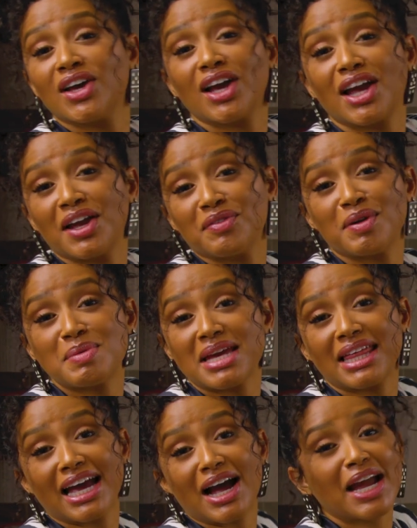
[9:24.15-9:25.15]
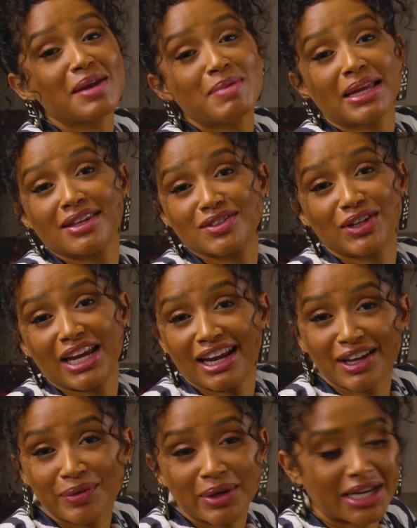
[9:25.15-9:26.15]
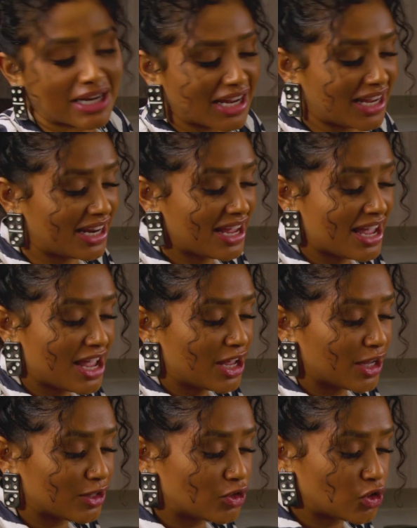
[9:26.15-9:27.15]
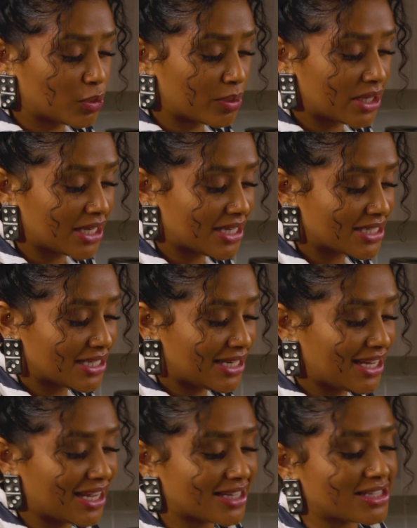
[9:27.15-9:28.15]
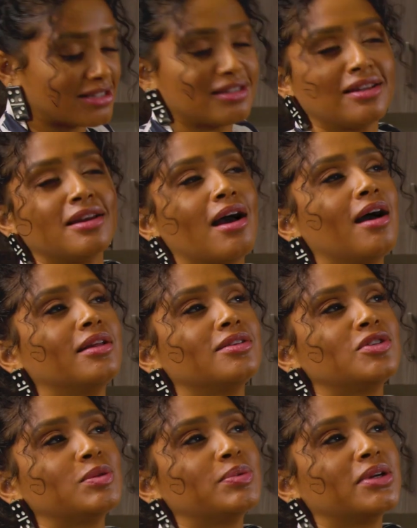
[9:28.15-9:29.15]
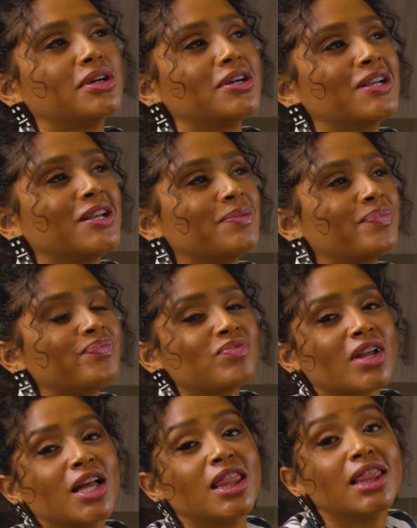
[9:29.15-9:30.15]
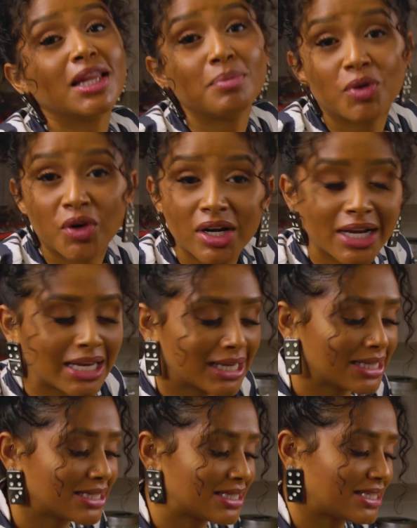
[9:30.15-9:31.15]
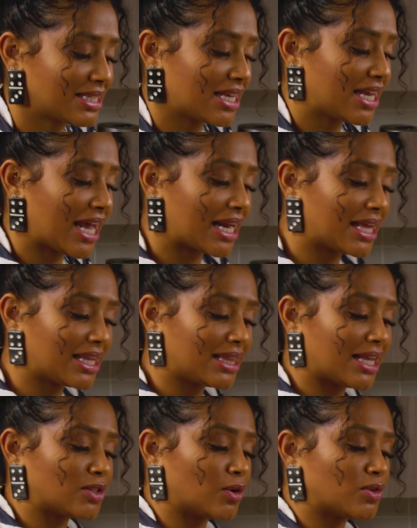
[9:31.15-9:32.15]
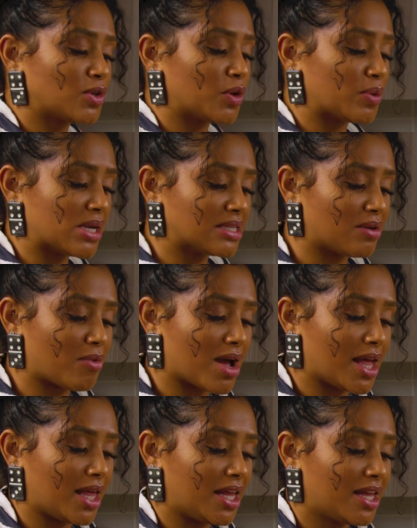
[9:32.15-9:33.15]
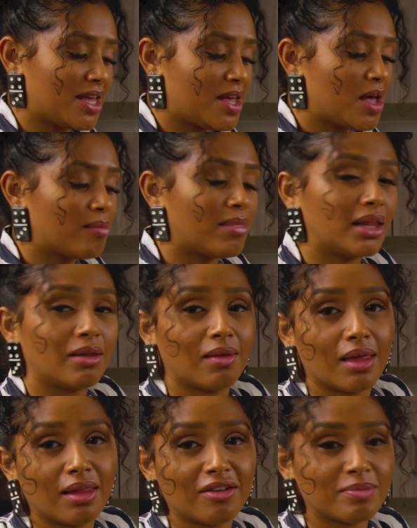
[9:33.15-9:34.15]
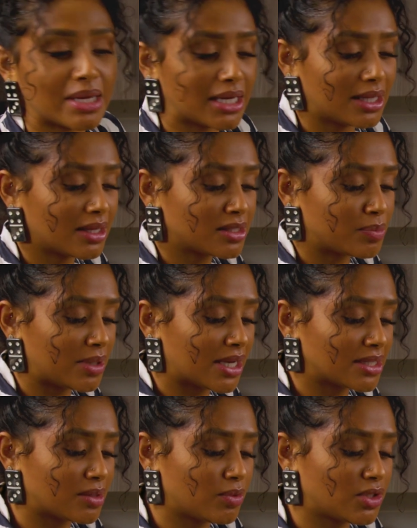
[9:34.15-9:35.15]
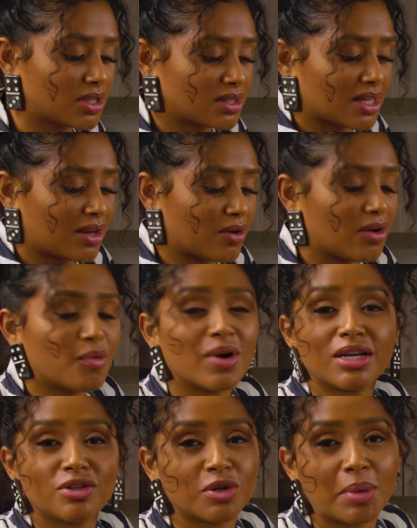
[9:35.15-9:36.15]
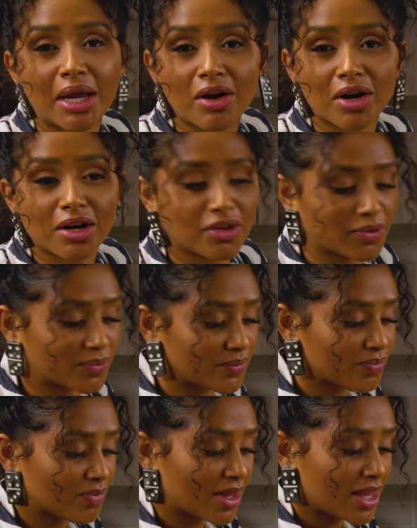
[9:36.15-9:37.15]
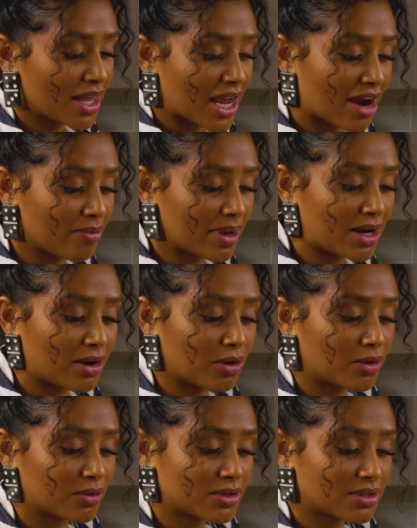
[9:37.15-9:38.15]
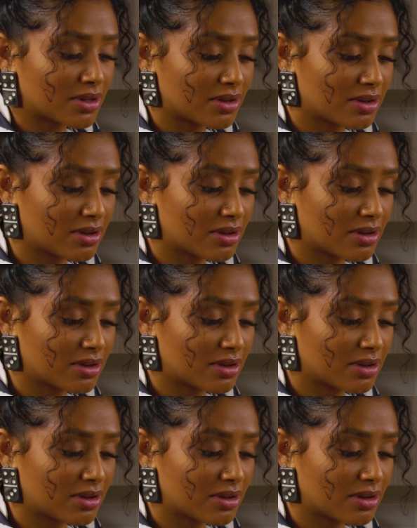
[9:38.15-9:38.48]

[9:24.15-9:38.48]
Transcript: cooking for me. Like I can make this on any weeknight. It's super easy. It's not super laborious. And I think that's also a reason why my Lola loved making this, because it was just like a 1-2 banger. Everybody knows